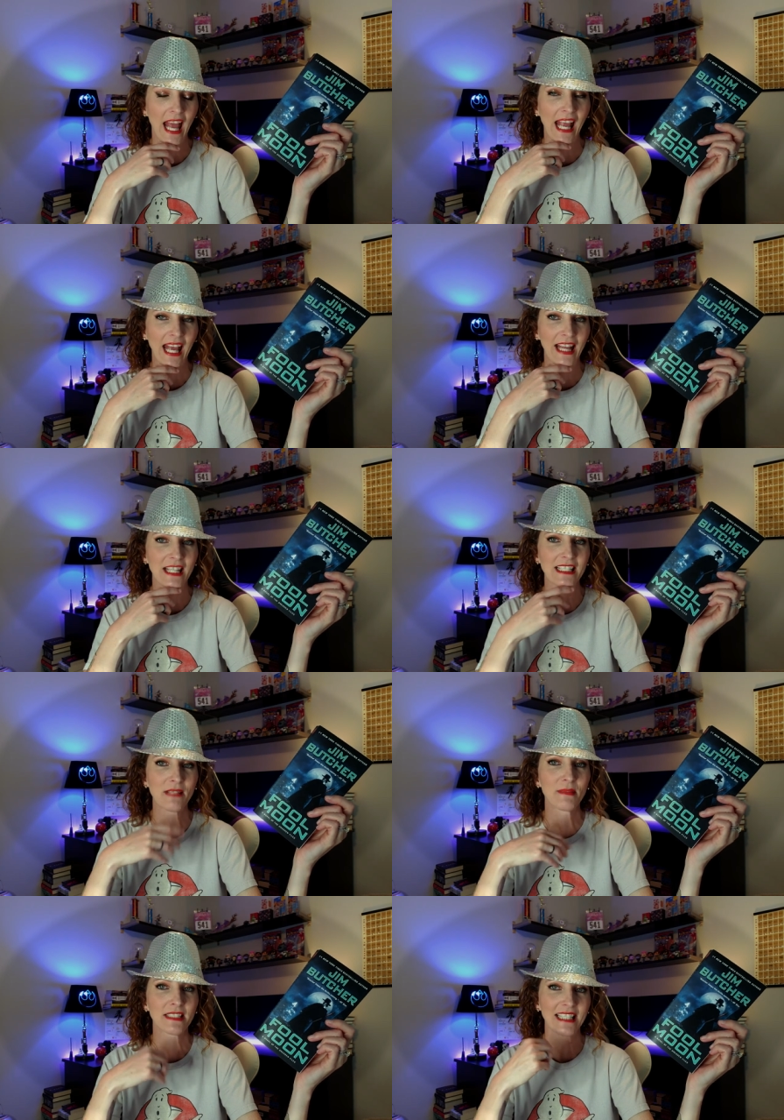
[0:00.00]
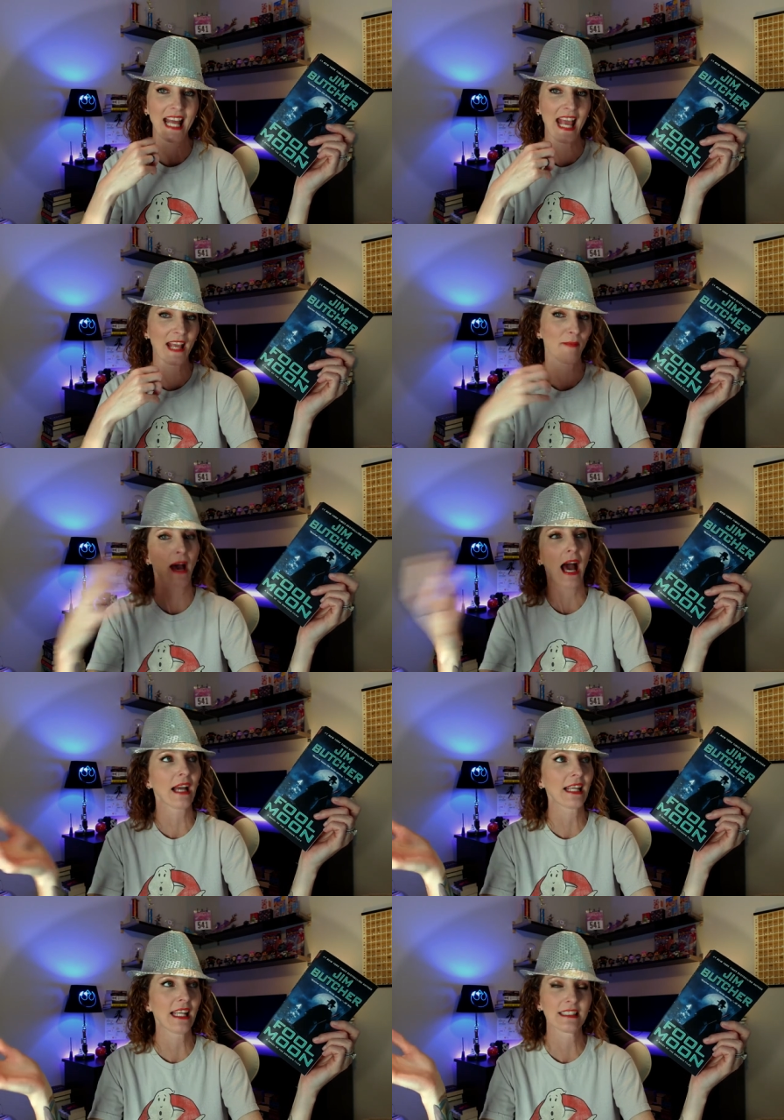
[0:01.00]
And the demon's name,
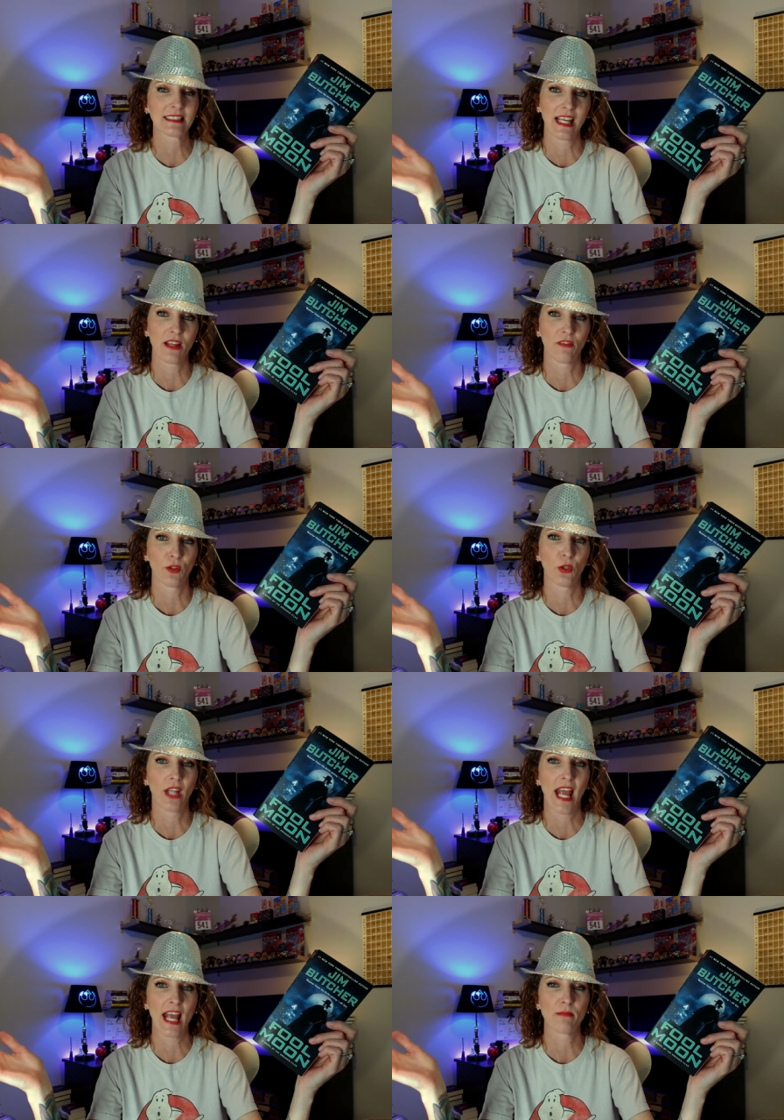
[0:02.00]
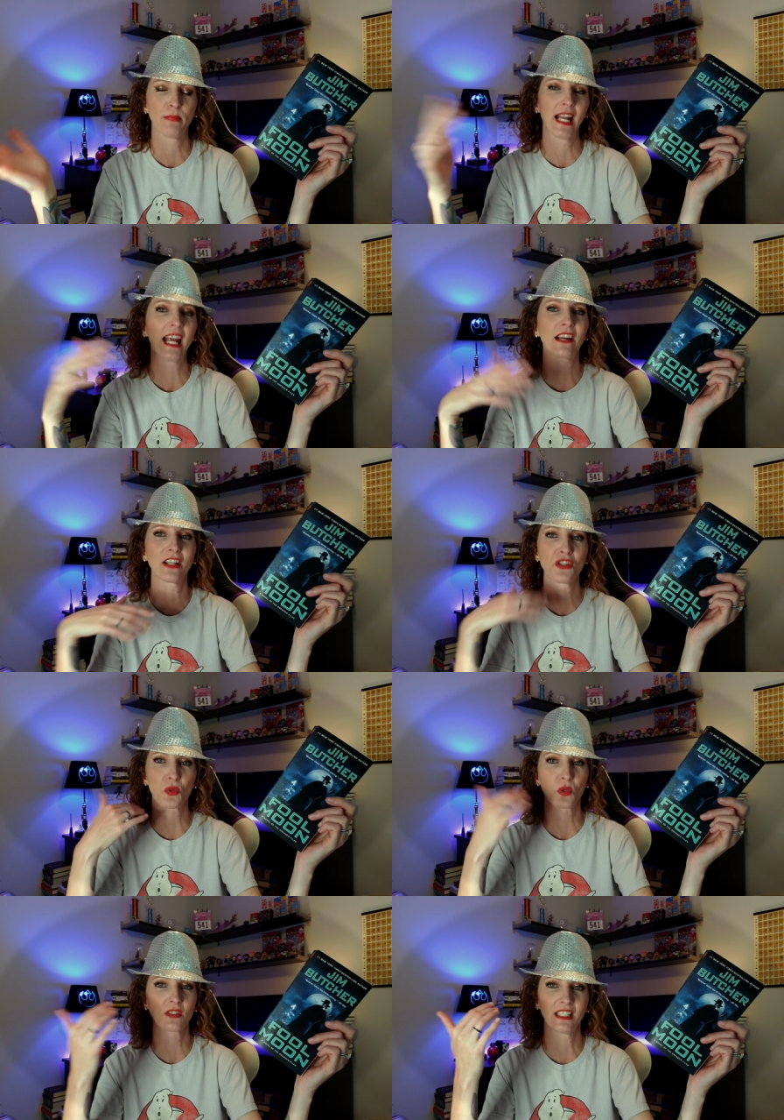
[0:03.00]
I can't say the full name, but Harry
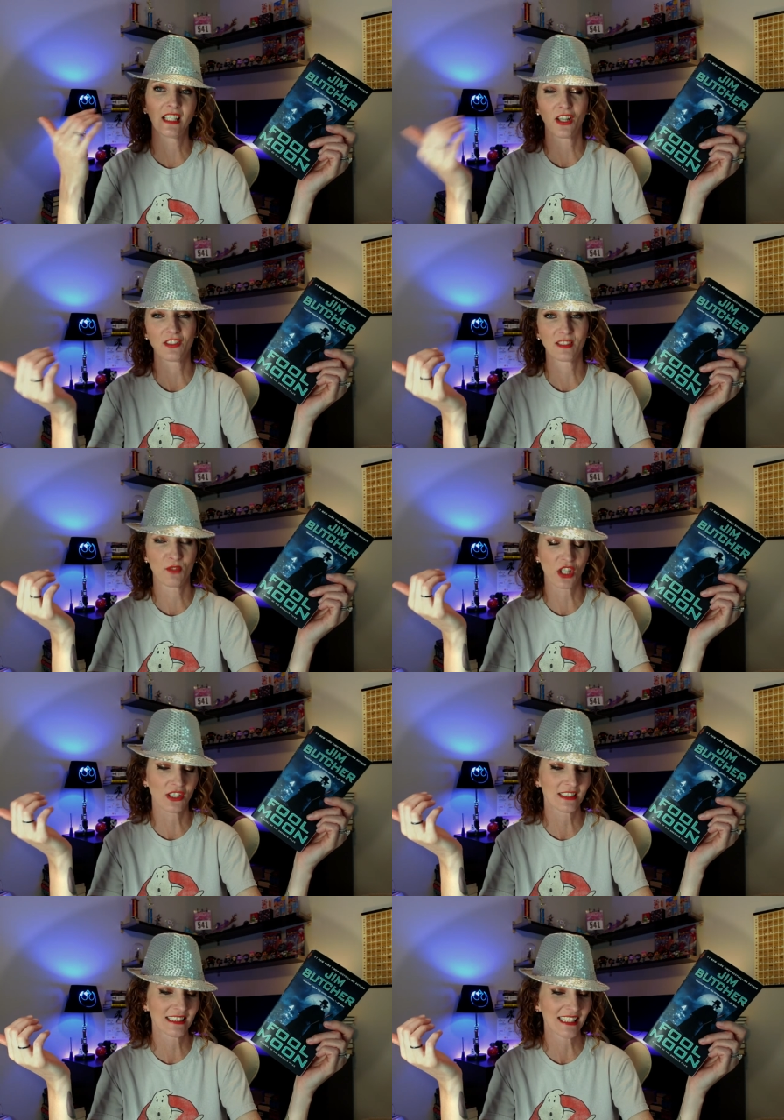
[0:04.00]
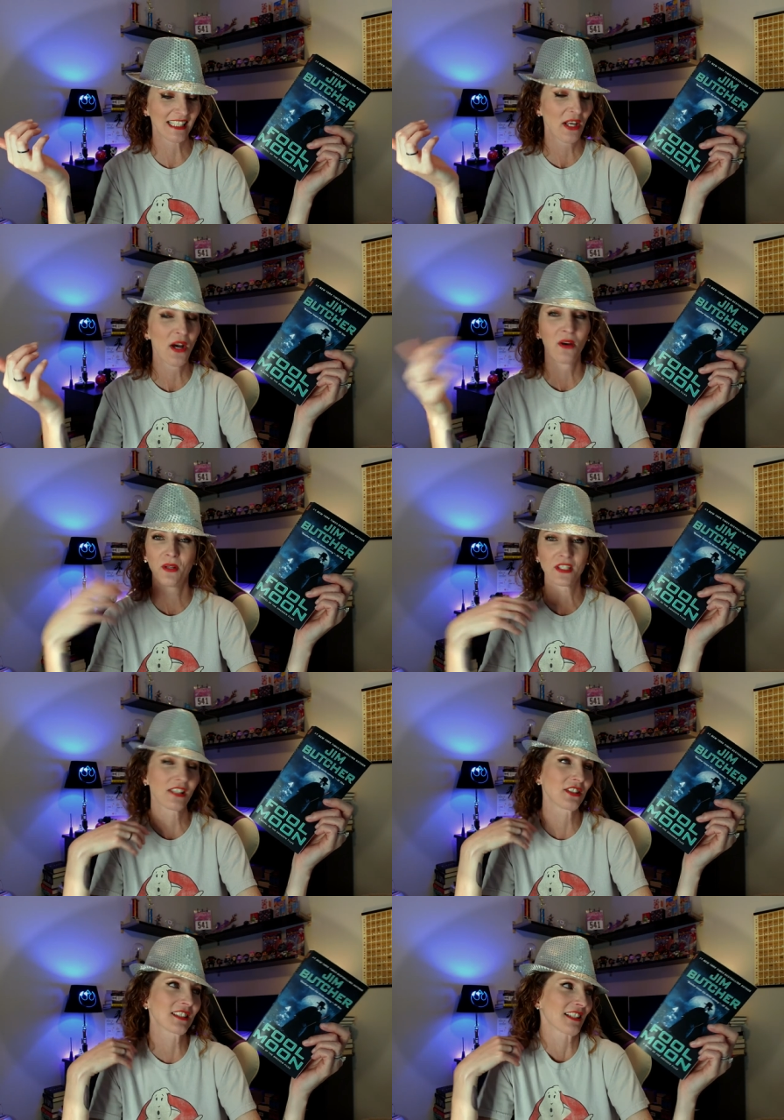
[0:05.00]
shortens it and calls him Chauncey, which
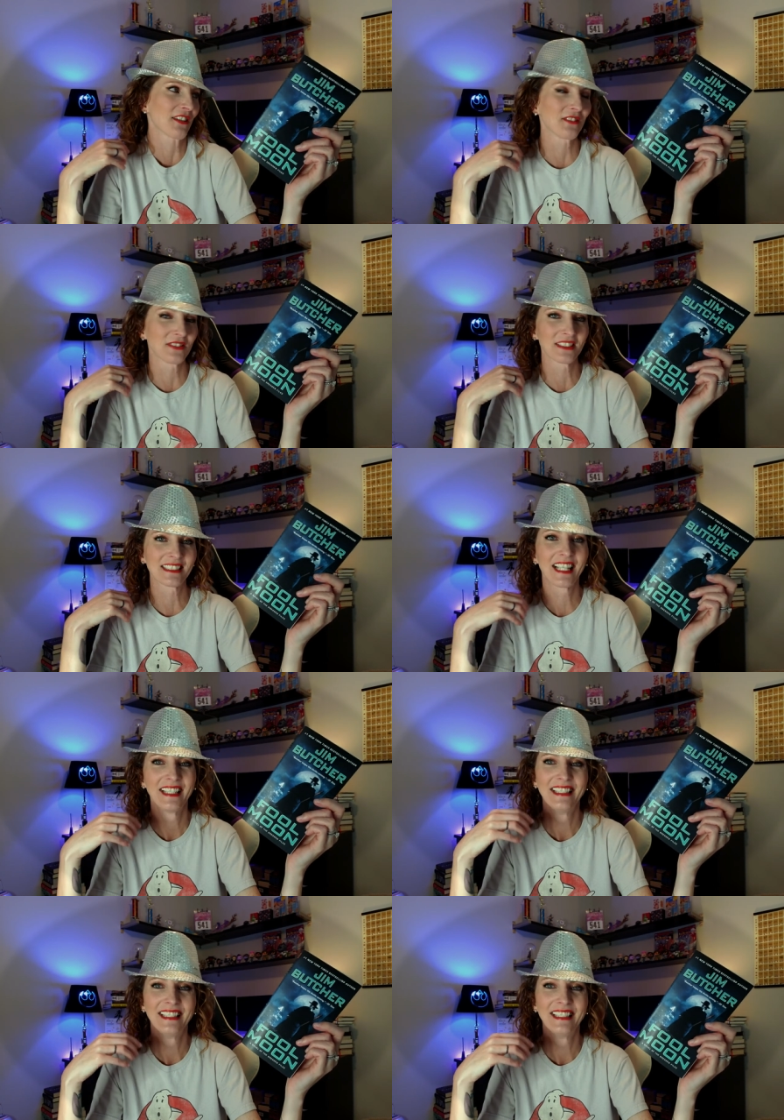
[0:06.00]
I just thought was